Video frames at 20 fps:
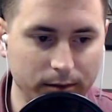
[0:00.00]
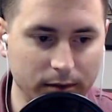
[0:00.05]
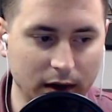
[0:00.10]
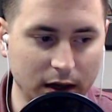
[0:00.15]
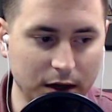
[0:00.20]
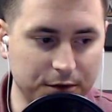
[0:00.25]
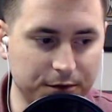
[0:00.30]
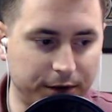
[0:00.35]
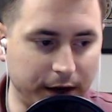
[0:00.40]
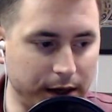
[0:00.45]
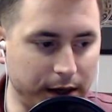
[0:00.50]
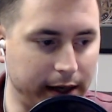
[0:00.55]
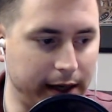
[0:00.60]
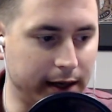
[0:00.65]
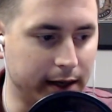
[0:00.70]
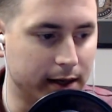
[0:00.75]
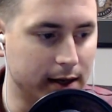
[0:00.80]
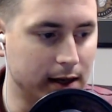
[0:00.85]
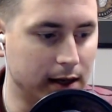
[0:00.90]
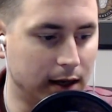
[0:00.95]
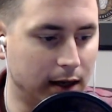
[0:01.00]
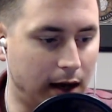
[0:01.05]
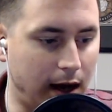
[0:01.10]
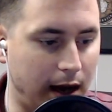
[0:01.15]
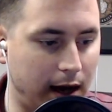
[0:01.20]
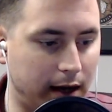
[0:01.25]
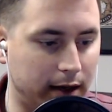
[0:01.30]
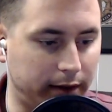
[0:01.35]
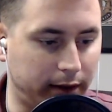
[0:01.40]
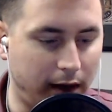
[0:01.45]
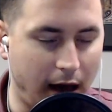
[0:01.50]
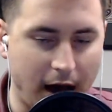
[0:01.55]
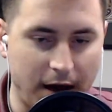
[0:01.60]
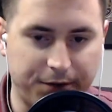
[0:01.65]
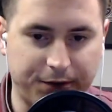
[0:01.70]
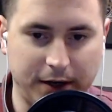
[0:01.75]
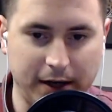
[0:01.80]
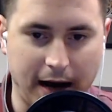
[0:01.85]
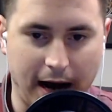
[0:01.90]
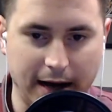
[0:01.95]
very uh,
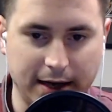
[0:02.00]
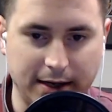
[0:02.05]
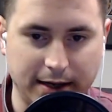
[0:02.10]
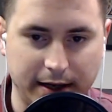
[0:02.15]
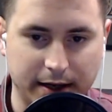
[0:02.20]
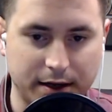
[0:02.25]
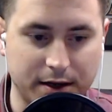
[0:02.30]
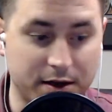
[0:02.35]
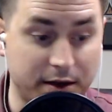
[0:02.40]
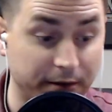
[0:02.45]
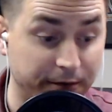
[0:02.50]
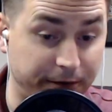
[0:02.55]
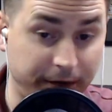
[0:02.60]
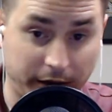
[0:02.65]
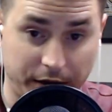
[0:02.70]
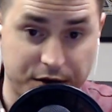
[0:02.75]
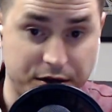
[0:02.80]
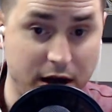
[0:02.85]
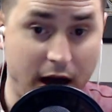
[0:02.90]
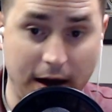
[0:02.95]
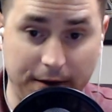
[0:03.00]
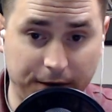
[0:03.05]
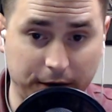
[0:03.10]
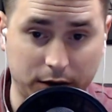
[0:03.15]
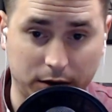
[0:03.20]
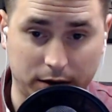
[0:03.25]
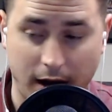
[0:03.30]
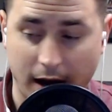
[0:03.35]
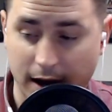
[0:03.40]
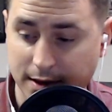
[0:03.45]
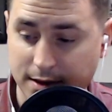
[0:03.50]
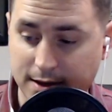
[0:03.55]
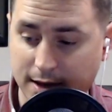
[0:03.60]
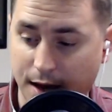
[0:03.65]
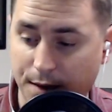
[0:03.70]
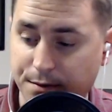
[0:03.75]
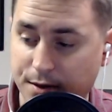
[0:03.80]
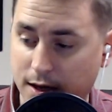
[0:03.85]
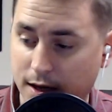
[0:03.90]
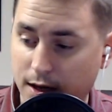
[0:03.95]
lofty ideas and philosophical
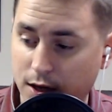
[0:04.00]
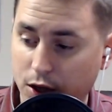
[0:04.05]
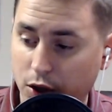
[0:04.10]
concepts